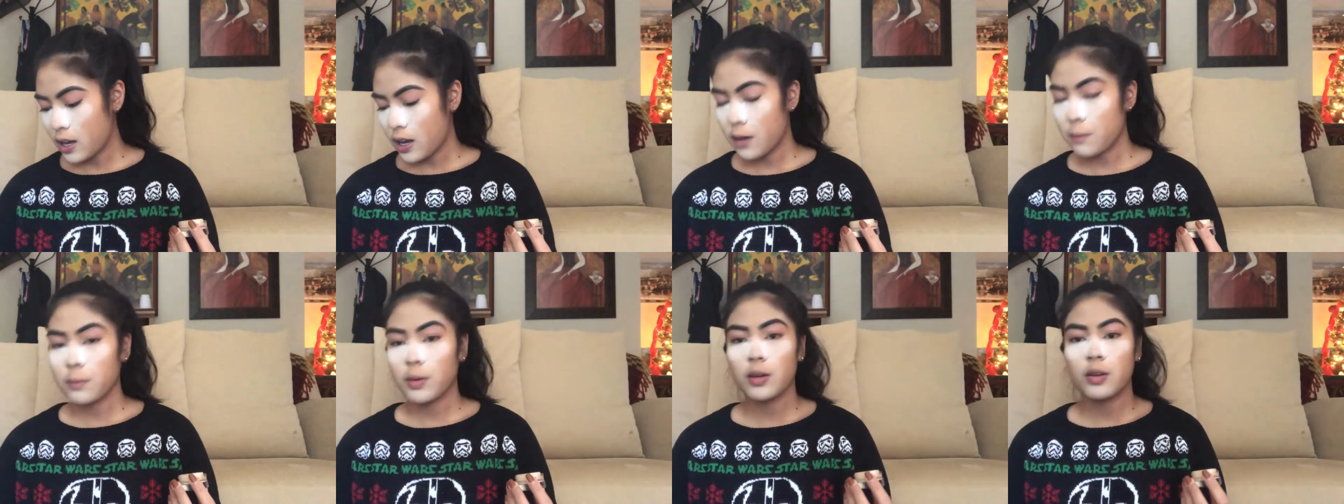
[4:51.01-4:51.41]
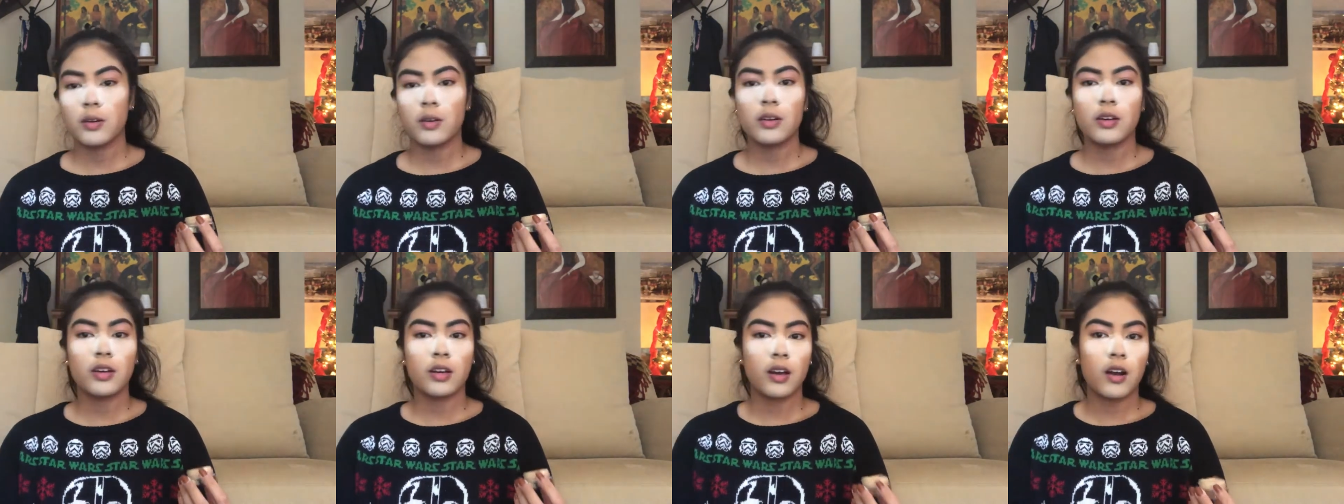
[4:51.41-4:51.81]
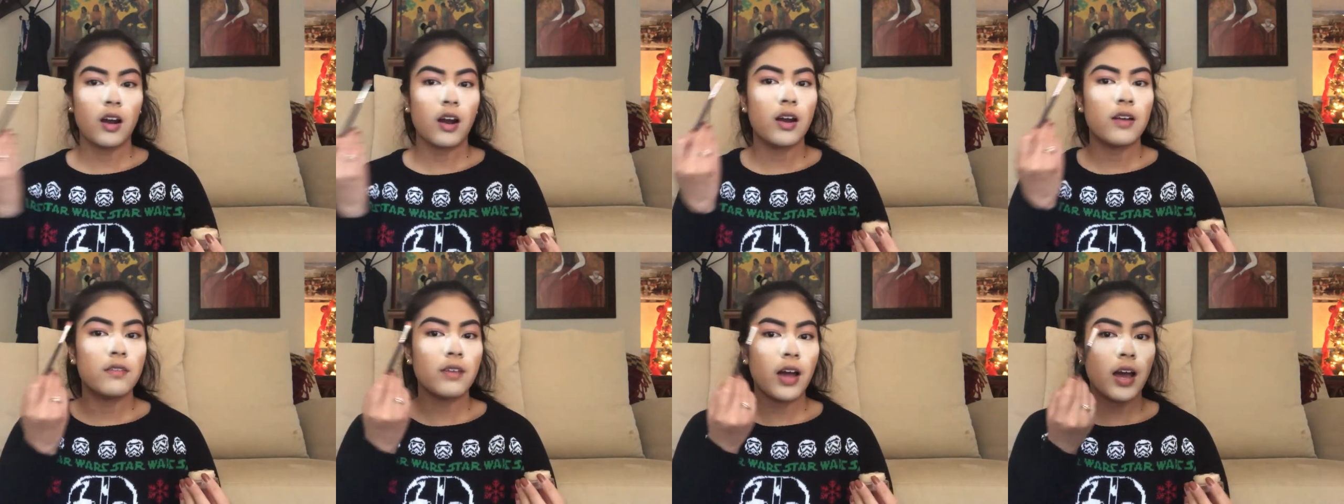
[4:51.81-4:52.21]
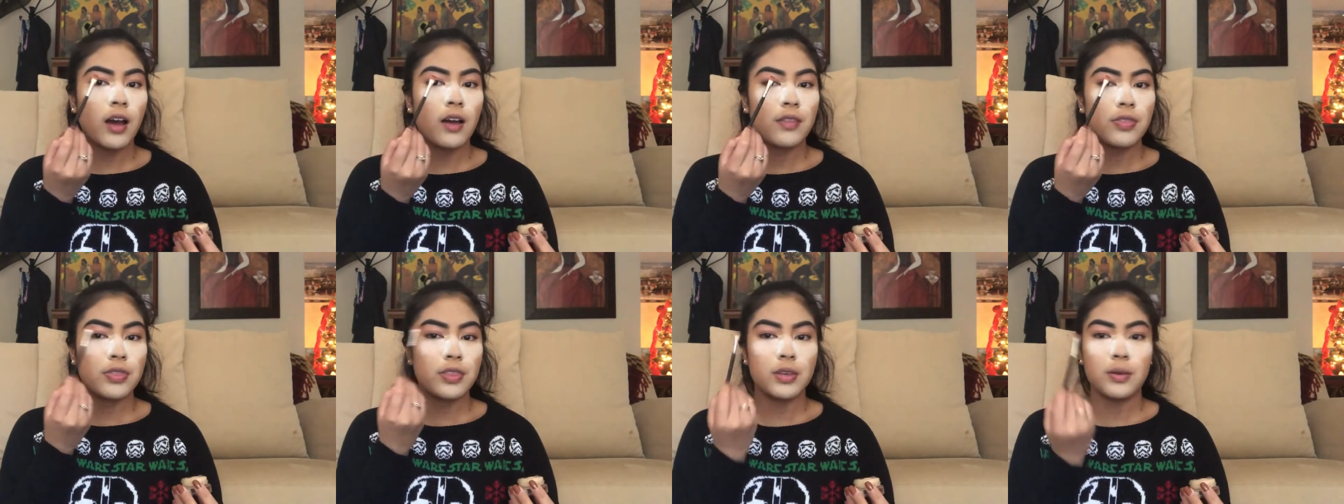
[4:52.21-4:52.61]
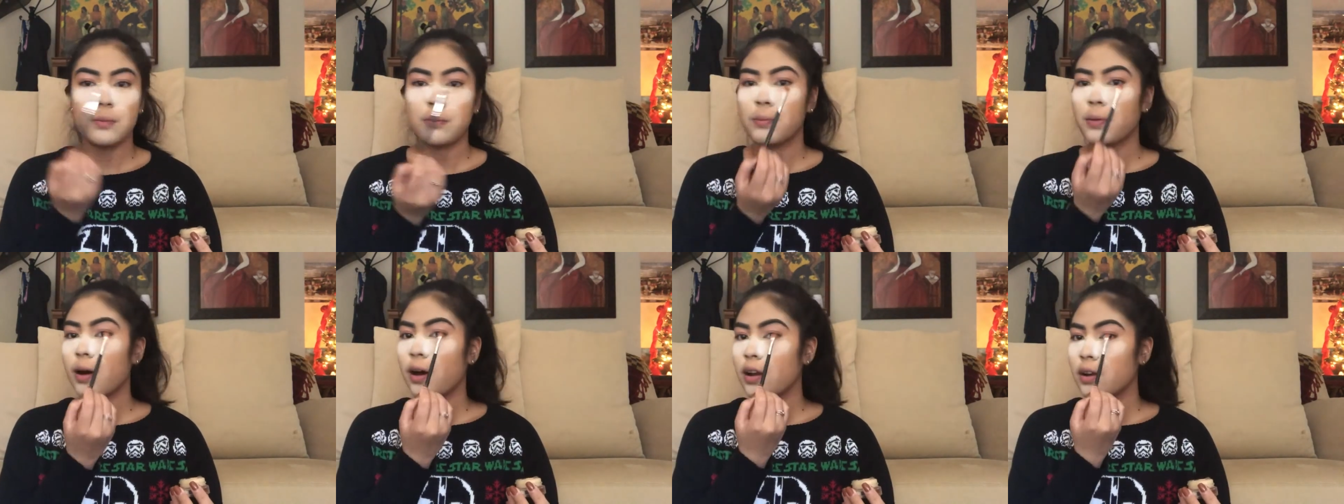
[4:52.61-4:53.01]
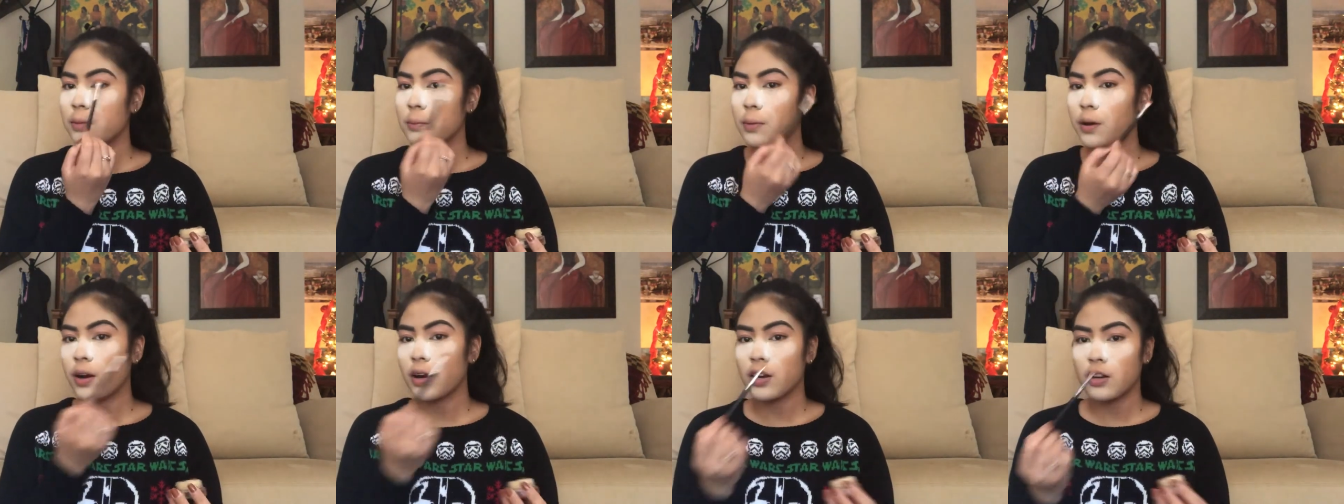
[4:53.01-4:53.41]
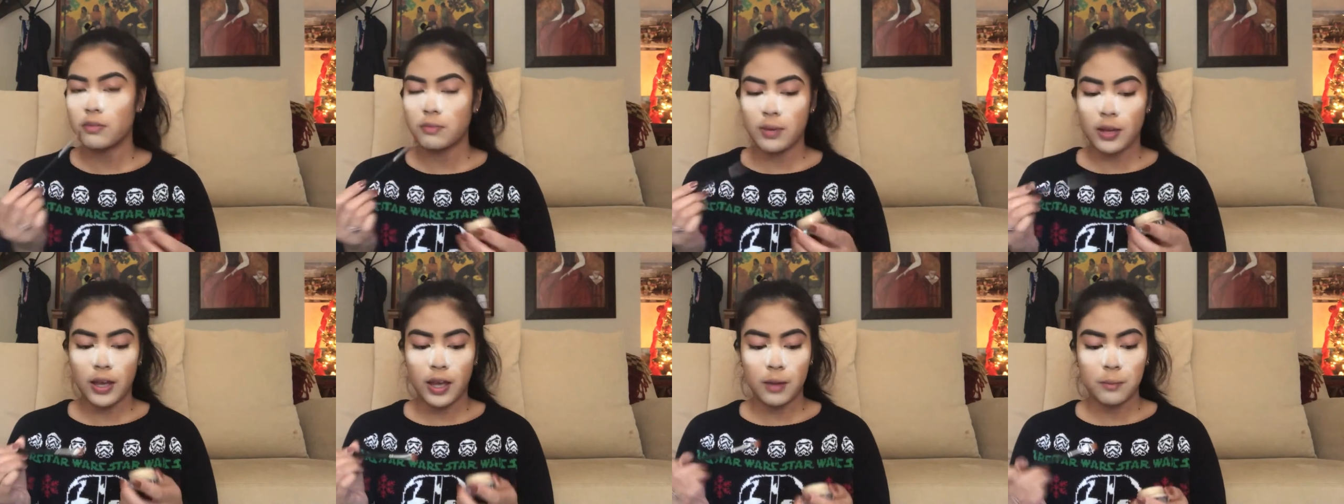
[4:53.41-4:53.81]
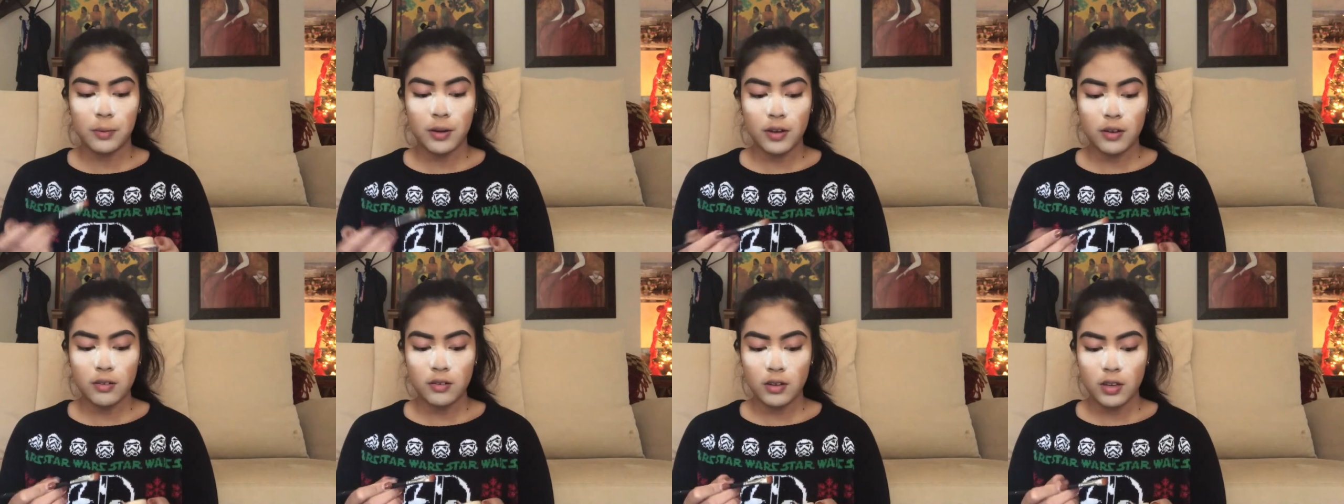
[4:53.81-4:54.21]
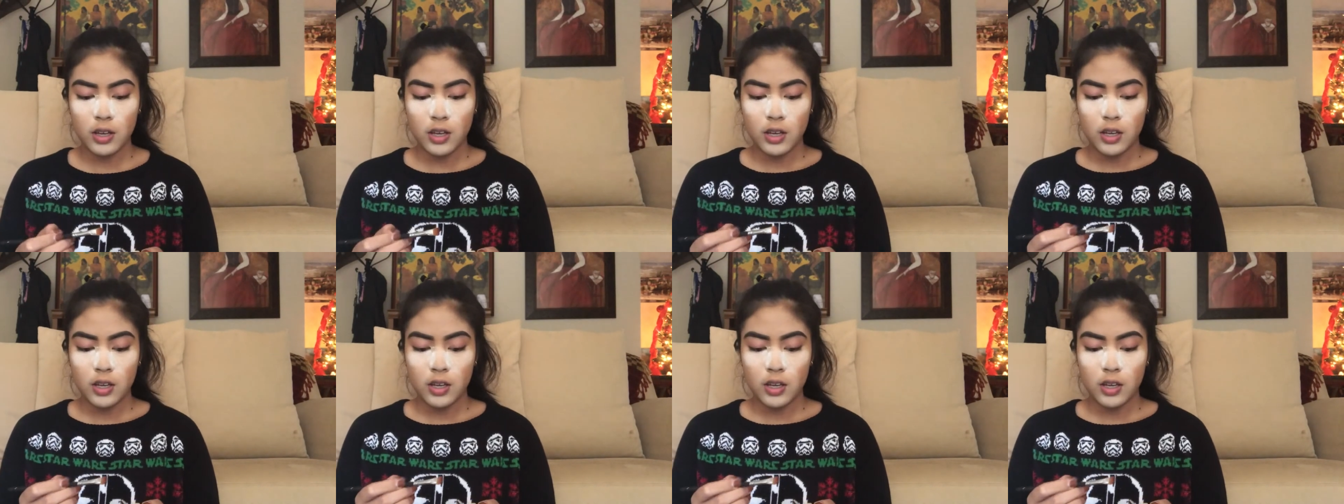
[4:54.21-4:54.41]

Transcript: I'm going to carve out the bottom part of my eyebrow